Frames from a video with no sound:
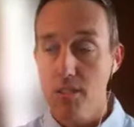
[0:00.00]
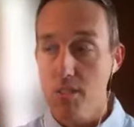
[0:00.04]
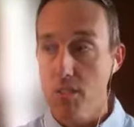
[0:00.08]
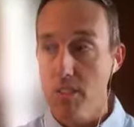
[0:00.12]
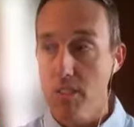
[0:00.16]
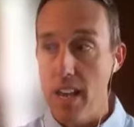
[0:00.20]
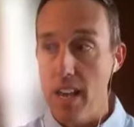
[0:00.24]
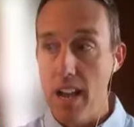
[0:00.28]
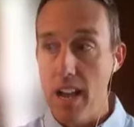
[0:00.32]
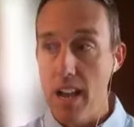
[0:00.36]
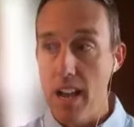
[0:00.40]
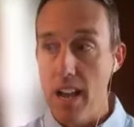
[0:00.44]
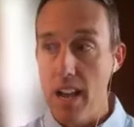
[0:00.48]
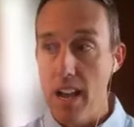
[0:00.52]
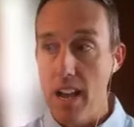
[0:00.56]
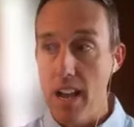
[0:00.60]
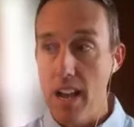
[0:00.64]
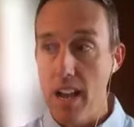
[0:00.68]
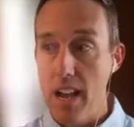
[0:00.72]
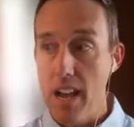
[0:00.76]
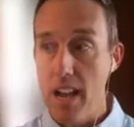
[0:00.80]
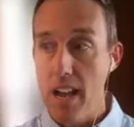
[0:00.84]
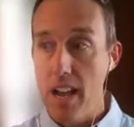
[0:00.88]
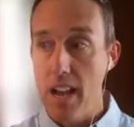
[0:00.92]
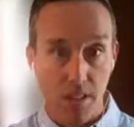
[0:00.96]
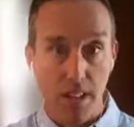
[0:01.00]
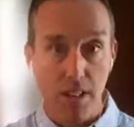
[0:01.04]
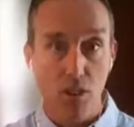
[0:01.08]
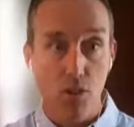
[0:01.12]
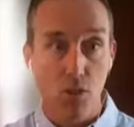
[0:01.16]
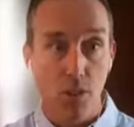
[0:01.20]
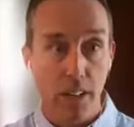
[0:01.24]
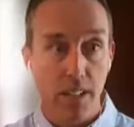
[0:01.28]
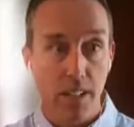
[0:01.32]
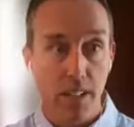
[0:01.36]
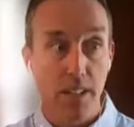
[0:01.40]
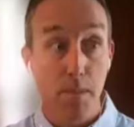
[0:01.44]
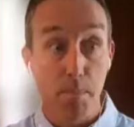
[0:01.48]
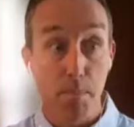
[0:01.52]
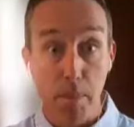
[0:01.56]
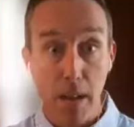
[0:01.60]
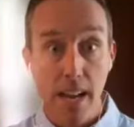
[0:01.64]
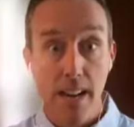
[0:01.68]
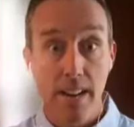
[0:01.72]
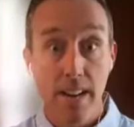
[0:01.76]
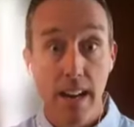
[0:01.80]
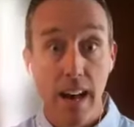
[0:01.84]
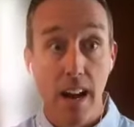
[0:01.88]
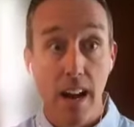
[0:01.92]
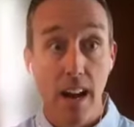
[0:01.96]
So that, like you said, you can
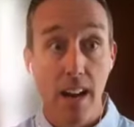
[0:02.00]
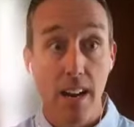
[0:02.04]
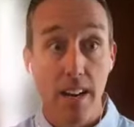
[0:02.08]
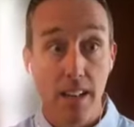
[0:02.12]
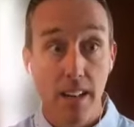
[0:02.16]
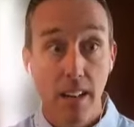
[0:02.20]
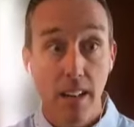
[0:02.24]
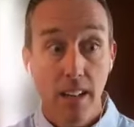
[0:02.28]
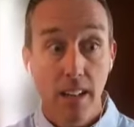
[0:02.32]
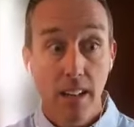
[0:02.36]
depend on